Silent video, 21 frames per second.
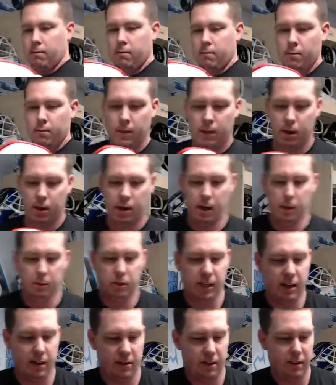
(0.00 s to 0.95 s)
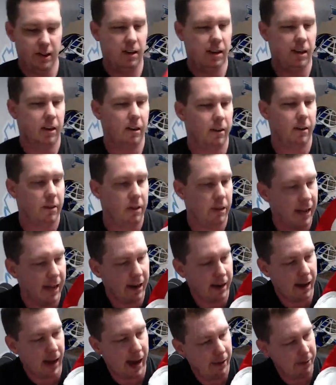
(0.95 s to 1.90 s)
All right, I'm trying to think here. You got
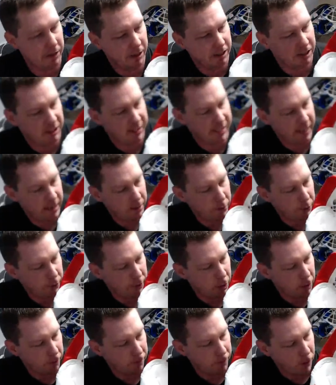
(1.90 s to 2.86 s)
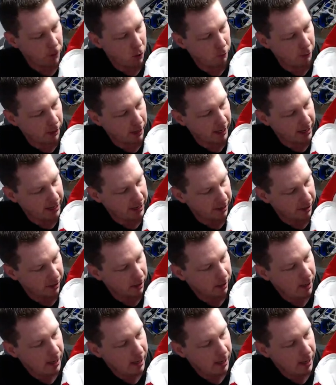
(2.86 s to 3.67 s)
obvious D3O foam right here.